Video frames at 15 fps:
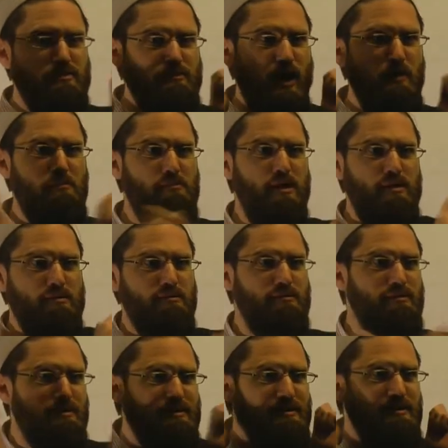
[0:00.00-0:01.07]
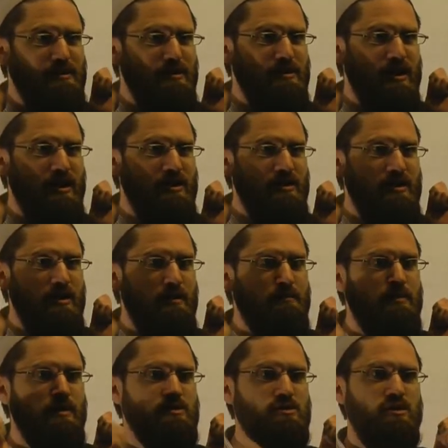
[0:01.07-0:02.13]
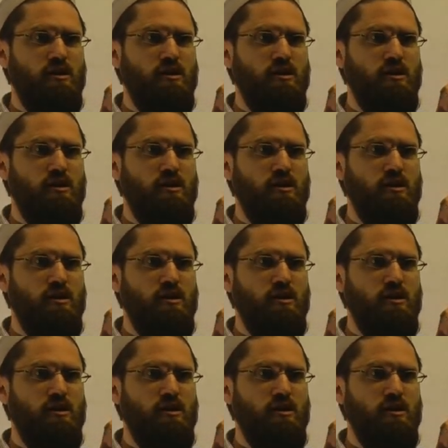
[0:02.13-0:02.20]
Muhammad. Okay? But